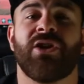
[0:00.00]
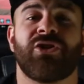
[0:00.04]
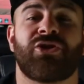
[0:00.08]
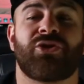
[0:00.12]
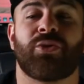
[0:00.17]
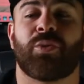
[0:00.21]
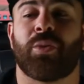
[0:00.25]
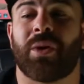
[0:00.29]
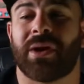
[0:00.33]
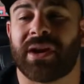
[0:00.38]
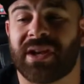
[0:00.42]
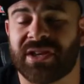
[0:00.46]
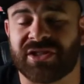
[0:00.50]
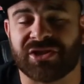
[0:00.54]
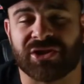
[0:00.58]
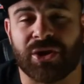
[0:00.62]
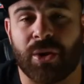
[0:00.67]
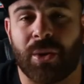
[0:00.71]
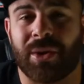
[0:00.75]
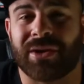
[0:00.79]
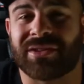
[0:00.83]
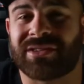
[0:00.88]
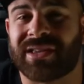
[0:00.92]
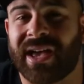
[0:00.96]
to where he's
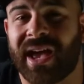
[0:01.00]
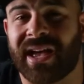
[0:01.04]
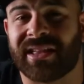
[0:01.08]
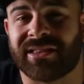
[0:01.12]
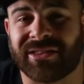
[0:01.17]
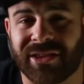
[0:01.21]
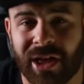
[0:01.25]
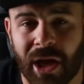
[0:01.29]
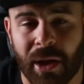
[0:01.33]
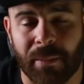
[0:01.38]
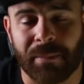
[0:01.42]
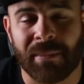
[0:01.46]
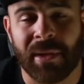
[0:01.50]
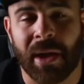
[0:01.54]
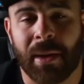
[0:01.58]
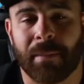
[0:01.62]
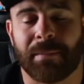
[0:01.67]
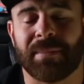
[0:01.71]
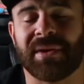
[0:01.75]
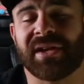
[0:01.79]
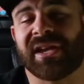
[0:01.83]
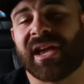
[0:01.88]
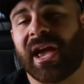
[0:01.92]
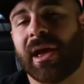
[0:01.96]
going to end up
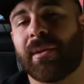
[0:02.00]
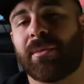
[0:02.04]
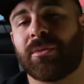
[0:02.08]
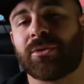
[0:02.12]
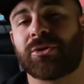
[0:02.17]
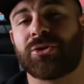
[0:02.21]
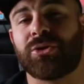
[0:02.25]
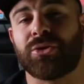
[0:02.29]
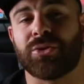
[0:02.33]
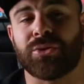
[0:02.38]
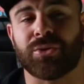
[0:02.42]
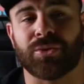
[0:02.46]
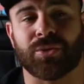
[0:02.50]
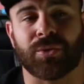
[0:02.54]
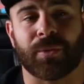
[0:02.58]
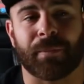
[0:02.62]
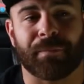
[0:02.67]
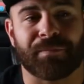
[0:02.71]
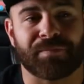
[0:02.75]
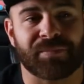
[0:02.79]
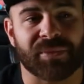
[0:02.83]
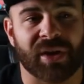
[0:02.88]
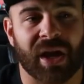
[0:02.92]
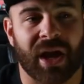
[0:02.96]
being able to
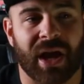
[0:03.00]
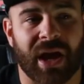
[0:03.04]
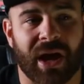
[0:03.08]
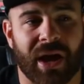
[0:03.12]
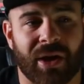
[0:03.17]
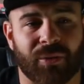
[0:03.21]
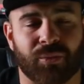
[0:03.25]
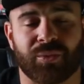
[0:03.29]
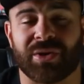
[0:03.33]
uh,